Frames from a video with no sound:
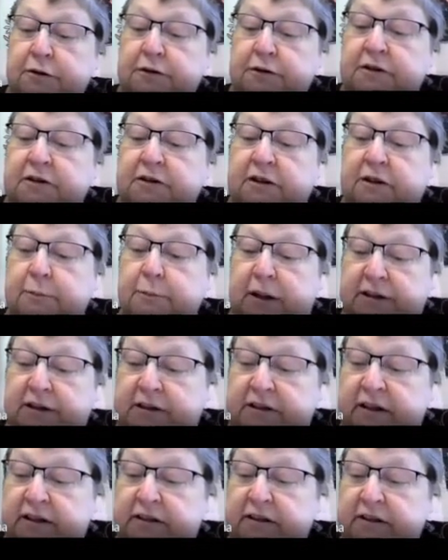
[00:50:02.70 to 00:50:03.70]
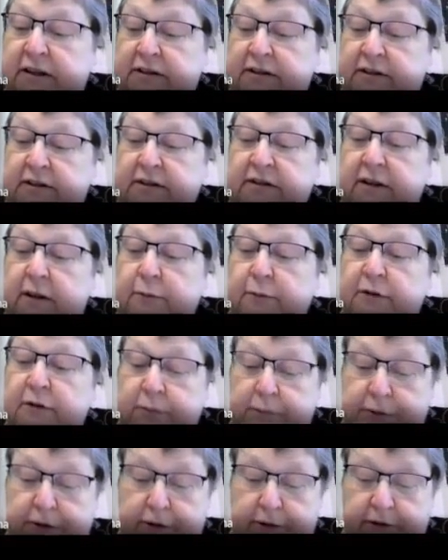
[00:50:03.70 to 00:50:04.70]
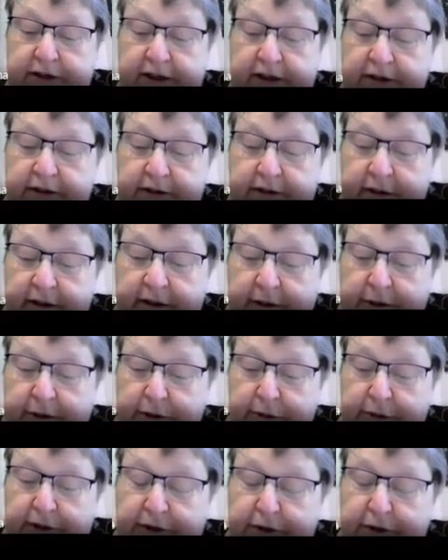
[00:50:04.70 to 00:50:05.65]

here my next idea will be, all right, so I